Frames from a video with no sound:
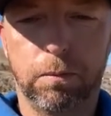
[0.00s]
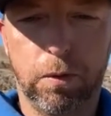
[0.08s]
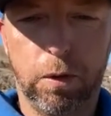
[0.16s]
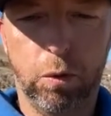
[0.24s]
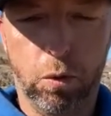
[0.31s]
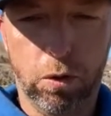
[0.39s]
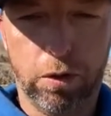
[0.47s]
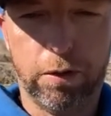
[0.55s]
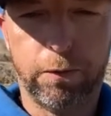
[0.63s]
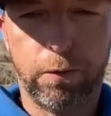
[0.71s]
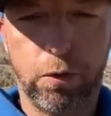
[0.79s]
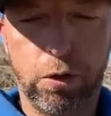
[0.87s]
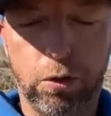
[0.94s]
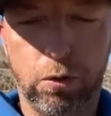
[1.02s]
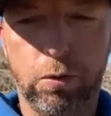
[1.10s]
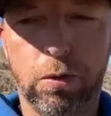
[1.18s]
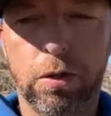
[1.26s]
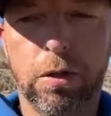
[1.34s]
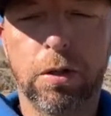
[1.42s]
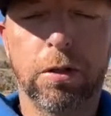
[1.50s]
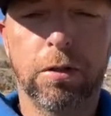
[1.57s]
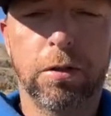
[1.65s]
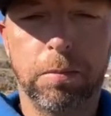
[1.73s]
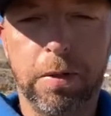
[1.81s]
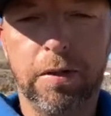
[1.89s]
in order for you
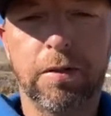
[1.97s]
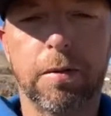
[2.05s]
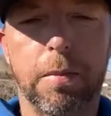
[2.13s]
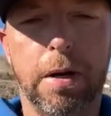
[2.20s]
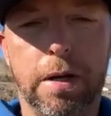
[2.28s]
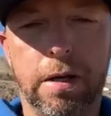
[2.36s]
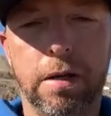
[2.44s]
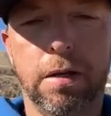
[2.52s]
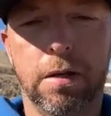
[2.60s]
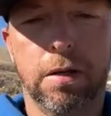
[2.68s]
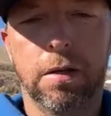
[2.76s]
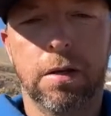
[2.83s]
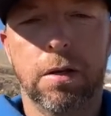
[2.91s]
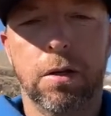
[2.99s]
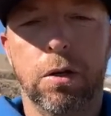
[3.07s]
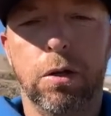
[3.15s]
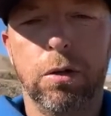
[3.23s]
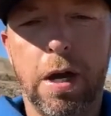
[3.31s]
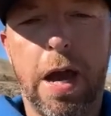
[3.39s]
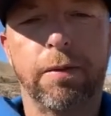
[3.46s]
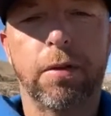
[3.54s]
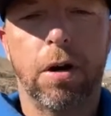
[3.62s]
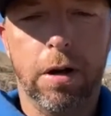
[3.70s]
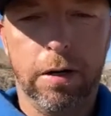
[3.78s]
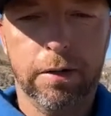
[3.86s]
to be somebody, you have
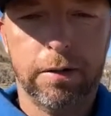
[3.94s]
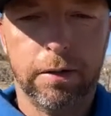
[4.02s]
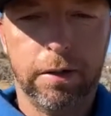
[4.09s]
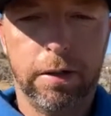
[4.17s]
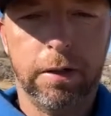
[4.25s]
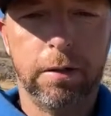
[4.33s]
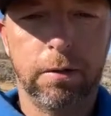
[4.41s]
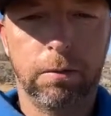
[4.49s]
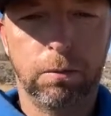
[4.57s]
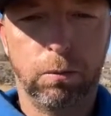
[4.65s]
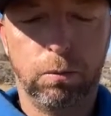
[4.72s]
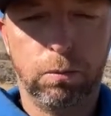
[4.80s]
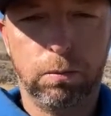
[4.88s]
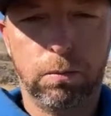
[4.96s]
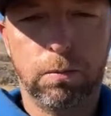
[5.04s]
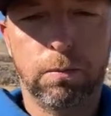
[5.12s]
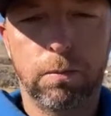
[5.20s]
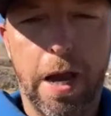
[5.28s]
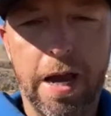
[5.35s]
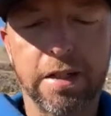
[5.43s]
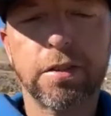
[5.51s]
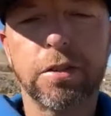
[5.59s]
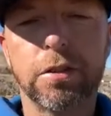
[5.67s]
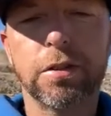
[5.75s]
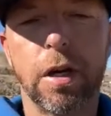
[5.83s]
to honestly
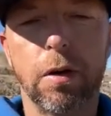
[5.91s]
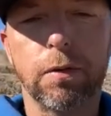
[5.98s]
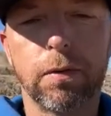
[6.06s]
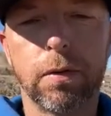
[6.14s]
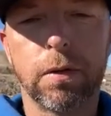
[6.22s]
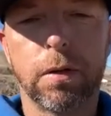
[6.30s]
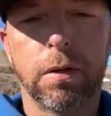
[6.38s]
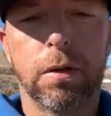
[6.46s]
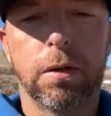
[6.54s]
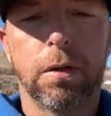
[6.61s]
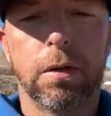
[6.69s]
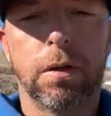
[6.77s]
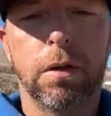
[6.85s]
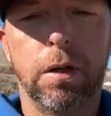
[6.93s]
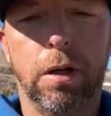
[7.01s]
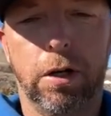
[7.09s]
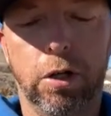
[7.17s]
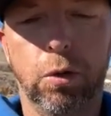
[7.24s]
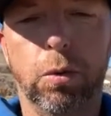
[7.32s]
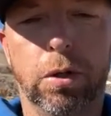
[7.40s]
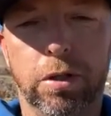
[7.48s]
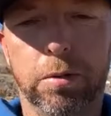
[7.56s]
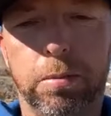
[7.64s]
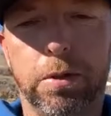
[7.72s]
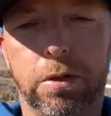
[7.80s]
ask yourself, are you
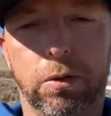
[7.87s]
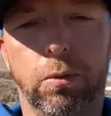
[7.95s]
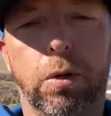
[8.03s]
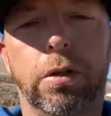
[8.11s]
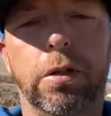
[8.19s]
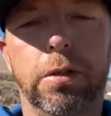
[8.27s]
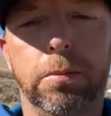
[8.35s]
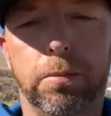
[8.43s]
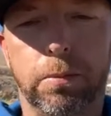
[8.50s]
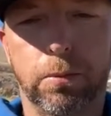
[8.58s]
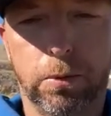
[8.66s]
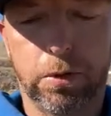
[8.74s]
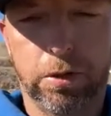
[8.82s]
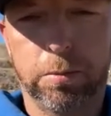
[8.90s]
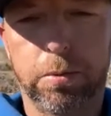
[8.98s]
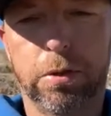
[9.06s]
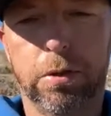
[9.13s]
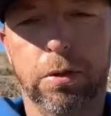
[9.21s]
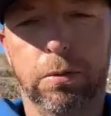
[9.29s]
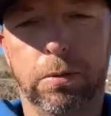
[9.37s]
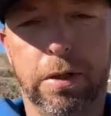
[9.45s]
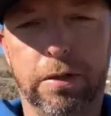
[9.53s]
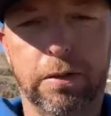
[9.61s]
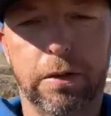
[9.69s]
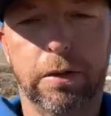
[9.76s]
willing to put in the work? Are you willing to put in the
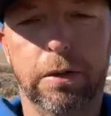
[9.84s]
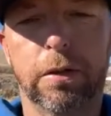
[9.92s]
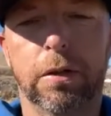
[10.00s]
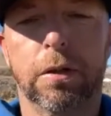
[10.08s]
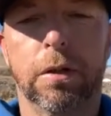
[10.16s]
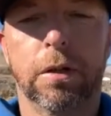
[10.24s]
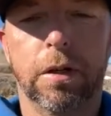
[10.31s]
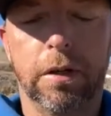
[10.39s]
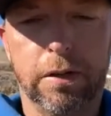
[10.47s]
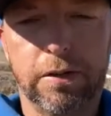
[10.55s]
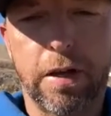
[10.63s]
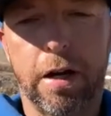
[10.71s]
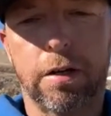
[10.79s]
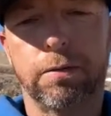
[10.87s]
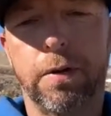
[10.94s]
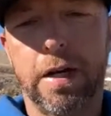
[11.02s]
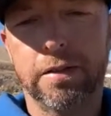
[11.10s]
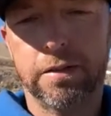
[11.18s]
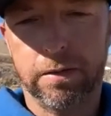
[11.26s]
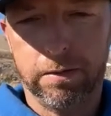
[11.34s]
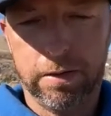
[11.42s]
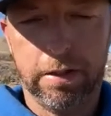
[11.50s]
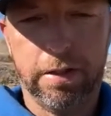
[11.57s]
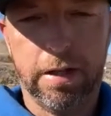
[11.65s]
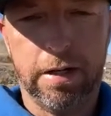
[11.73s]
risk and the sacrifice and
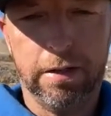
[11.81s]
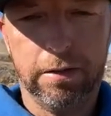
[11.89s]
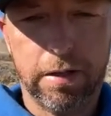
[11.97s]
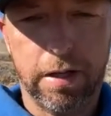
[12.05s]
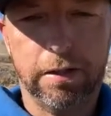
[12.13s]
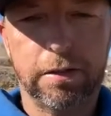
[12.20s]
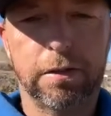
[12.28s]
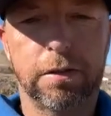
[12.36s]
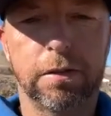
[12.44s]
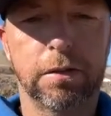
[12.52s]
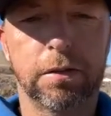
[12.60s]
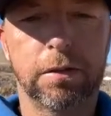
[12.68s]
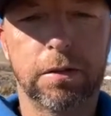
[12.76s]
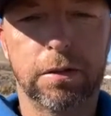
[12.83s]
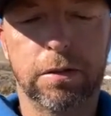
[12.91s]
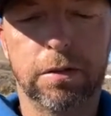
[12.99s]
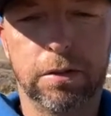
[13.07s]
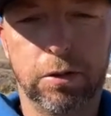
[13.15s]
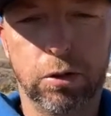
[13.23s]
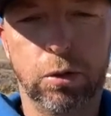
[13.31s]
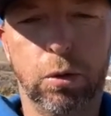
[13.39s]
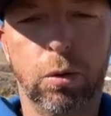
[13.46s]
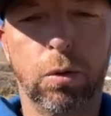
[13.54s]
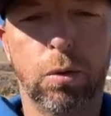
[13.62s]
everything that it takes to do